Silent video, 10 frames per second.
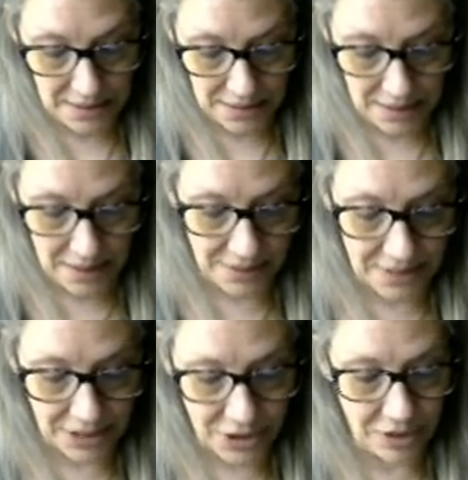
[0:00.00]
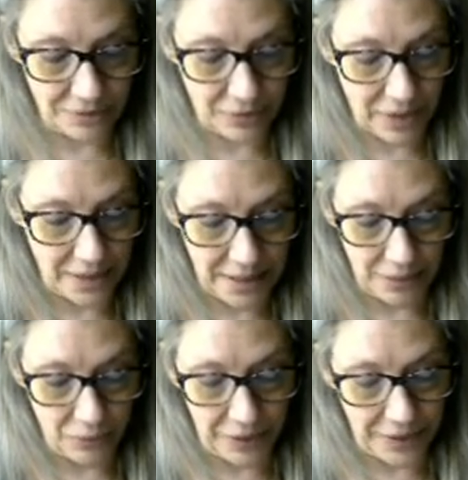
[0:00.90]
uh, section of writing
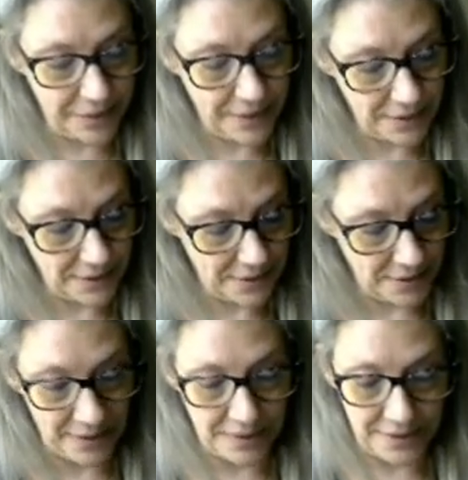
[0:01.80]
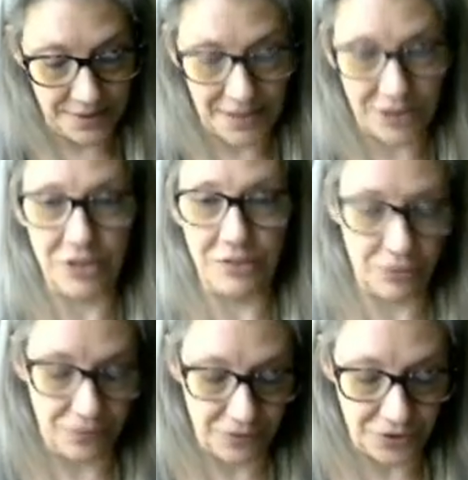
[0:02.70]
with the section of
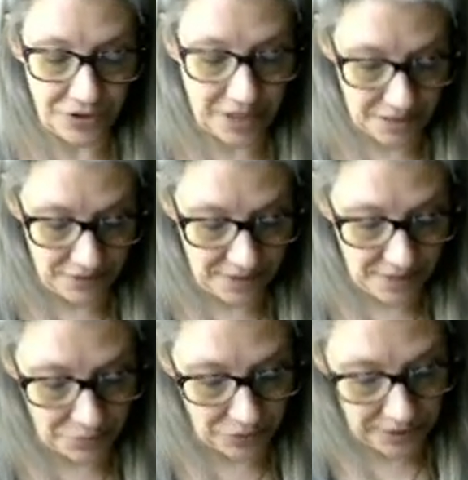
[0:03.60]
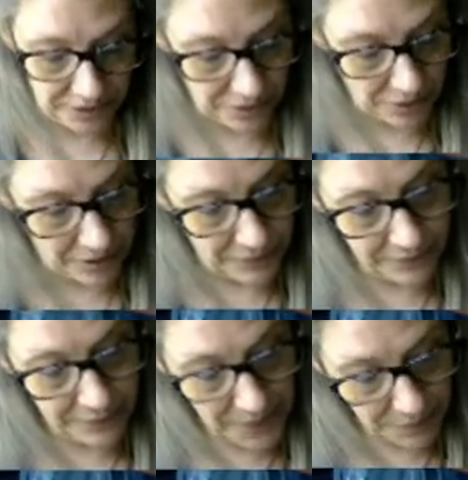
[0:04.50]
reverse kind of separated off.
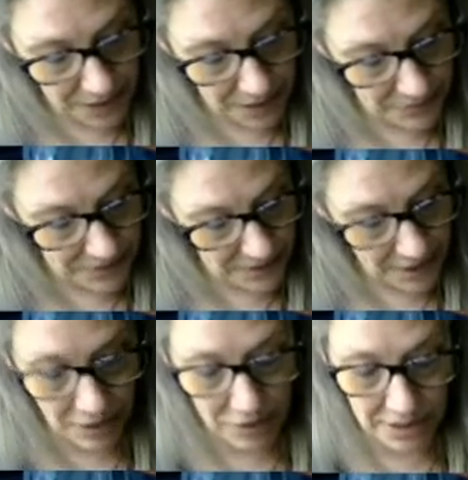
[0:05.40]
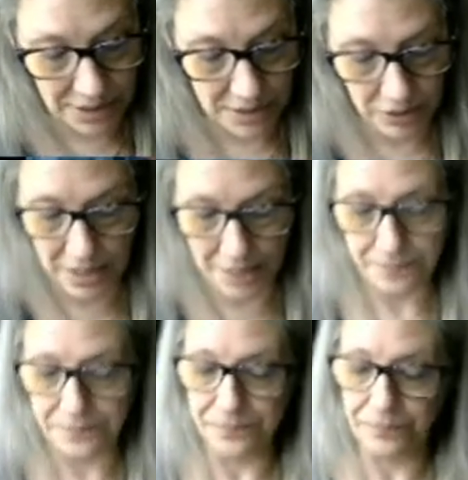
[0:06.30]
Sometimes, not always. Okay.
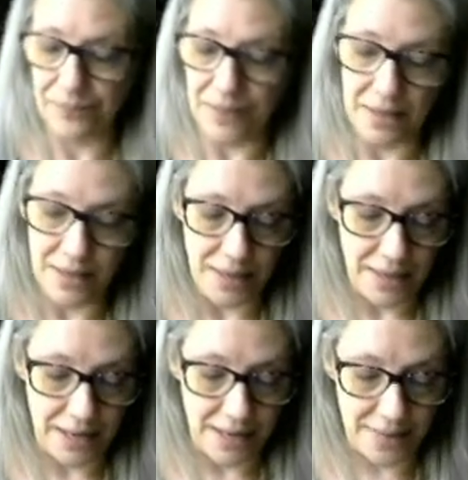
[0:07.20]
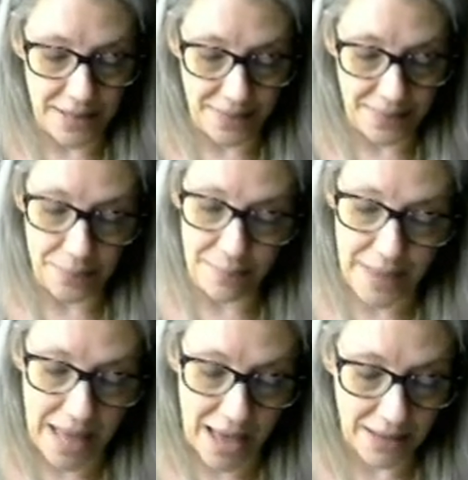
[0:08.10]
And then at the
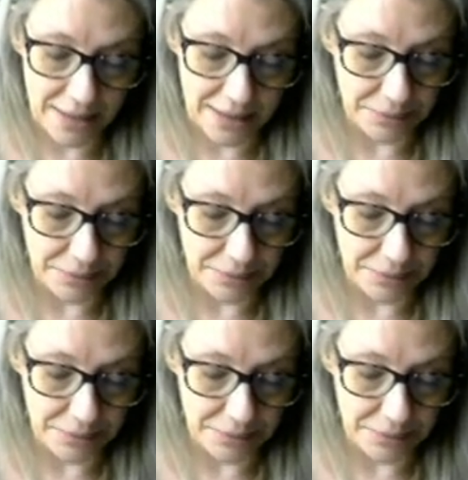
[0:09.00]
back,